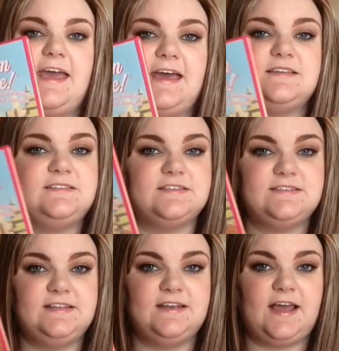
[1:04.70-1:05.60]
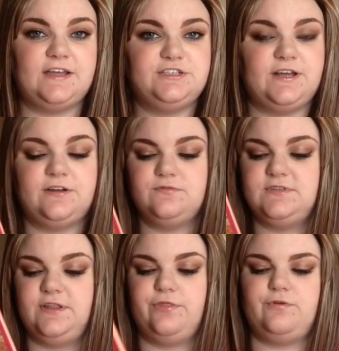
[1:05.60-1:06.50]
It has sixteen
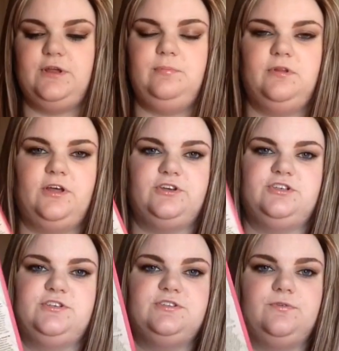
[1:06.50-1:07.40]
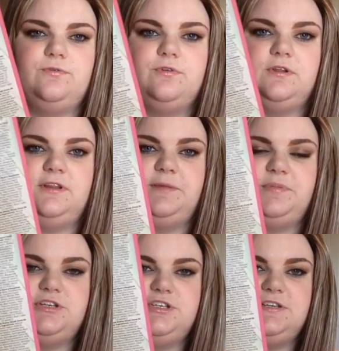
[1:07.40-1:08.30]
eyeshadows and three blushes, or
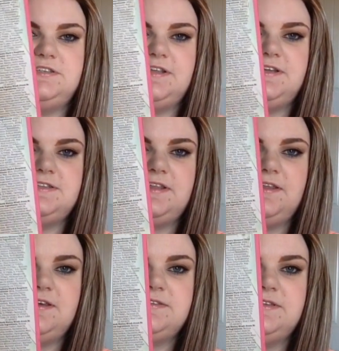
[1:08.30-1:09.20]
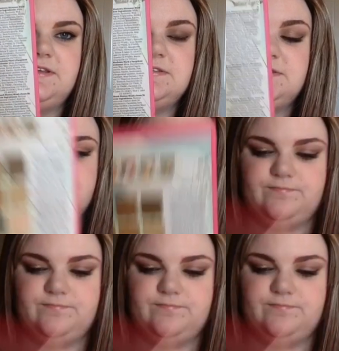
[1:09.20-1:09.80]
lip and cheek stains, I think it says.